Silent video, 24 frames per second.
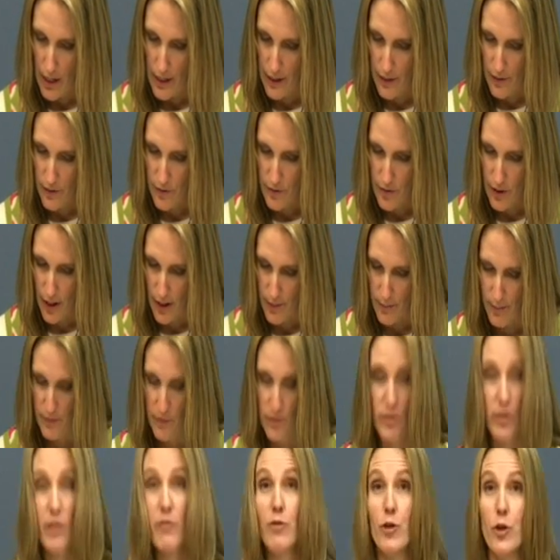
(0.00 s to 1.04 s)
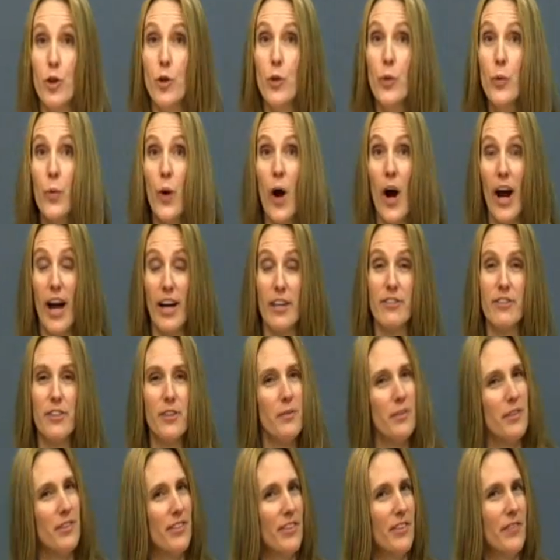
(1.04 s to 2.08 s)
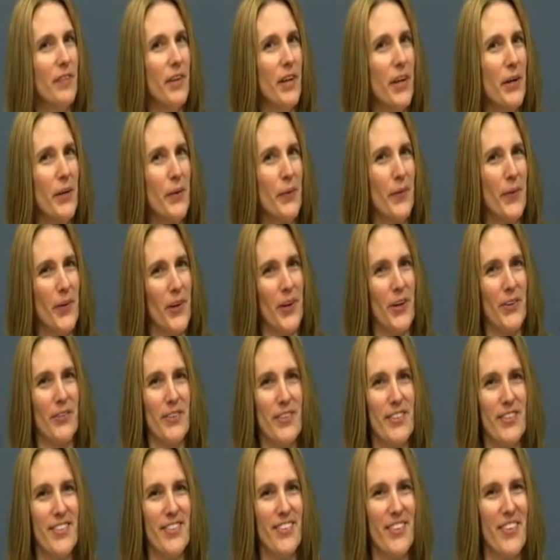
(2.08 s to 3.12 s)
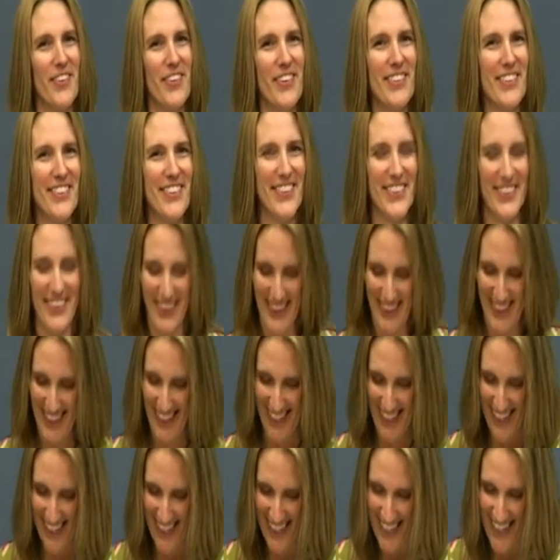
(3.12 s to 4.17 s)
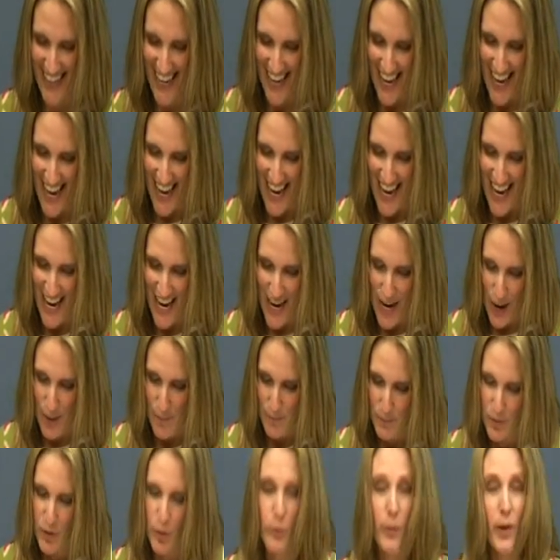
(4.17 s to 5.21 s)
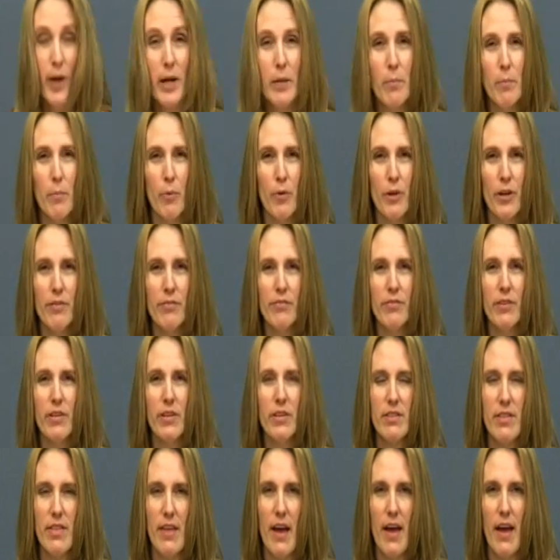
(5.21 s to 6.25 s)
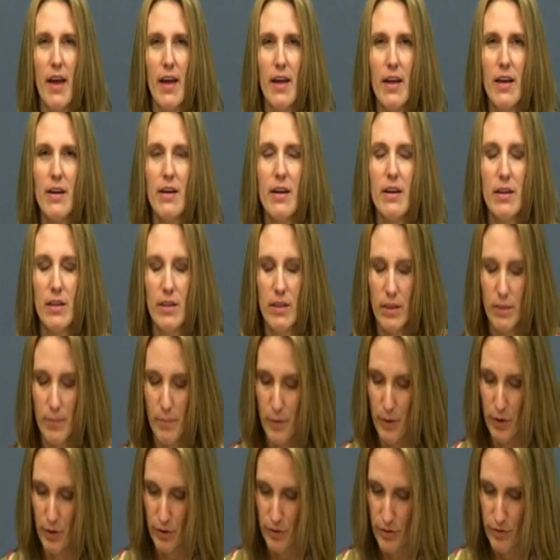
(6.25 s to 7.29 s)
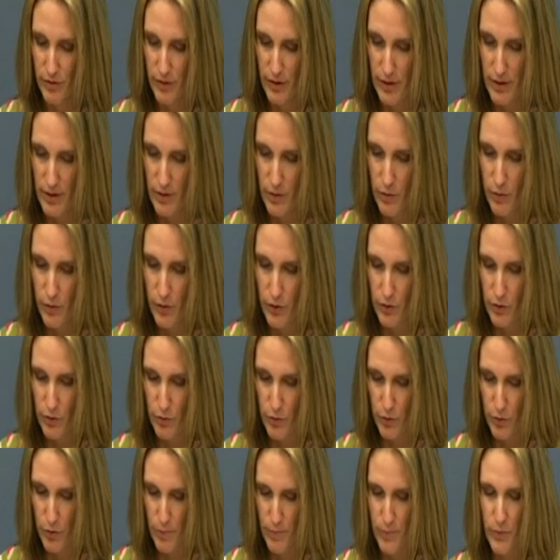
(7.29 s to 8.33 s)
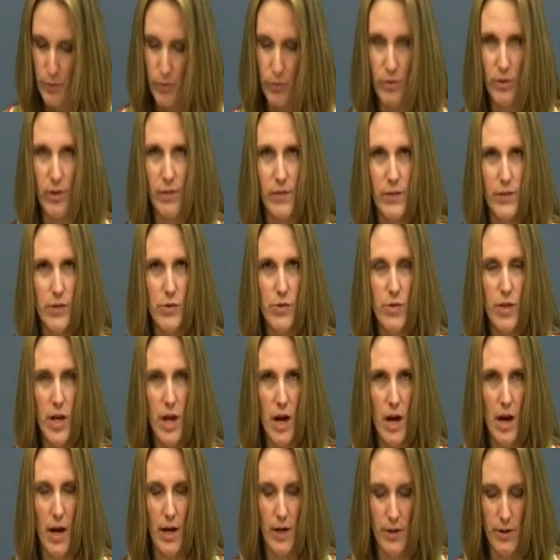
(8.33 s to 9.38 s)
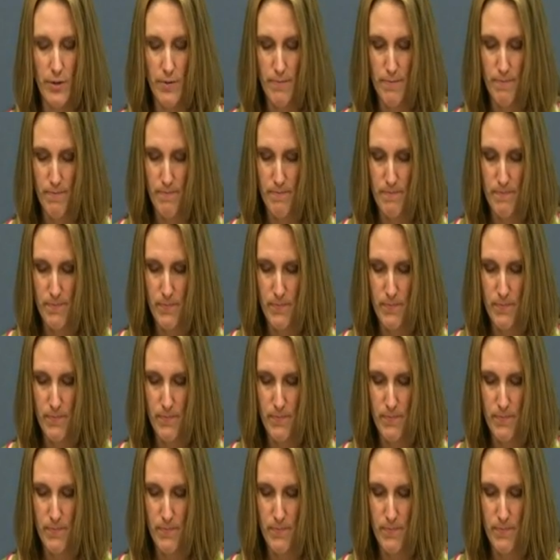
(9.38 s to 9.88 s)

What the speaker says: Another type is if you are actually receiving an award, which is always a good thing. You want to briefly thank the person or the group who's given you the honor.